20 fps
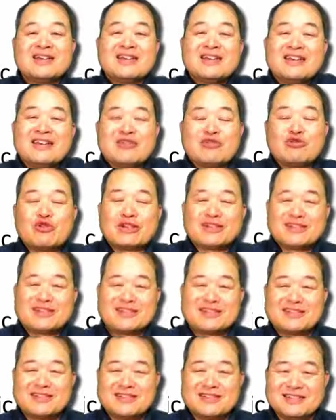Hey everyone,
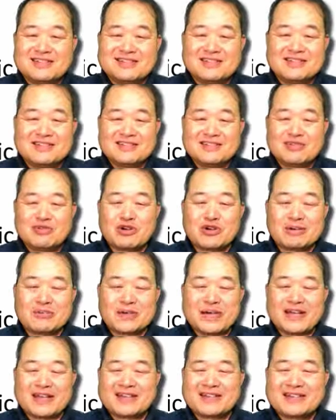welcome
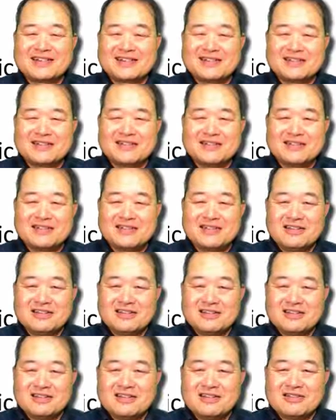back.
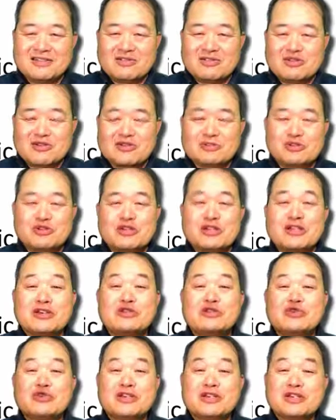Welcome to
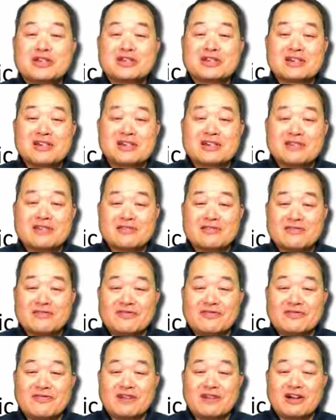another week
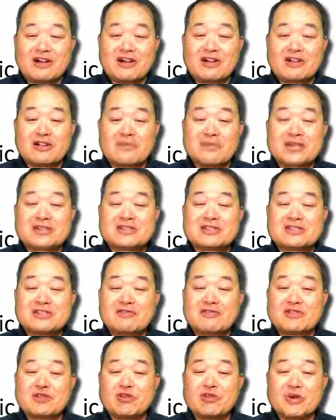of RMS
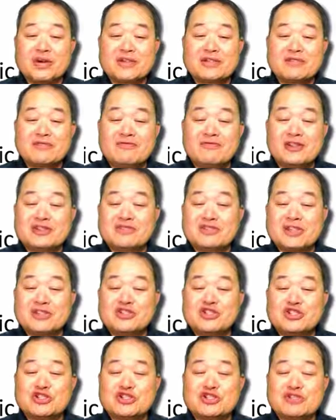701,
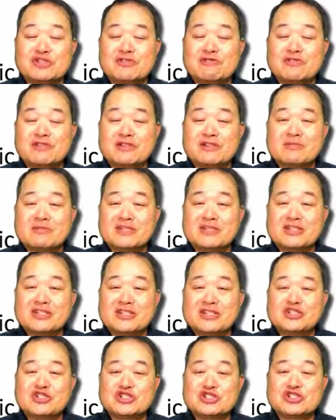Foundations of
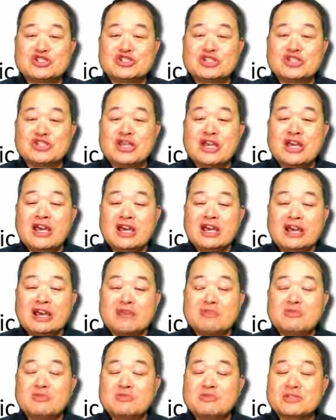Rehabilitation
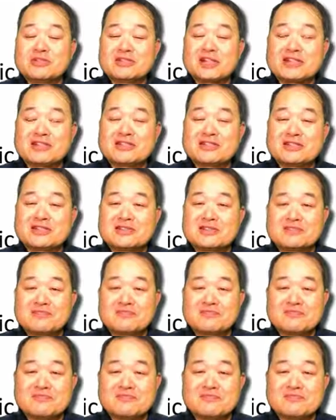and Movement Sciences.